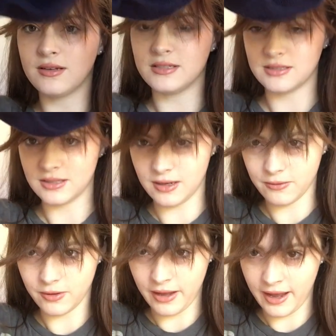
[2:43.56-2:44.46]
because it's not a
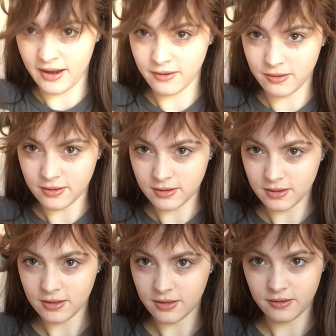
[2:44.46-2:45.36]
real hat.
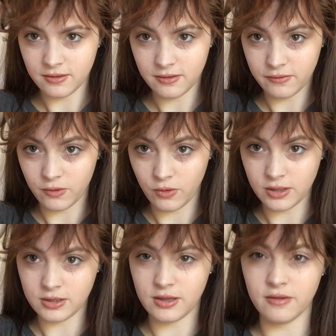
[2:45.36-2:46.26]

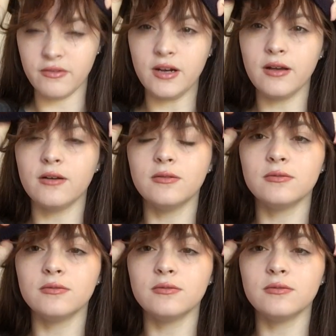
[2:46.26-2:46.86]
Watch the other video.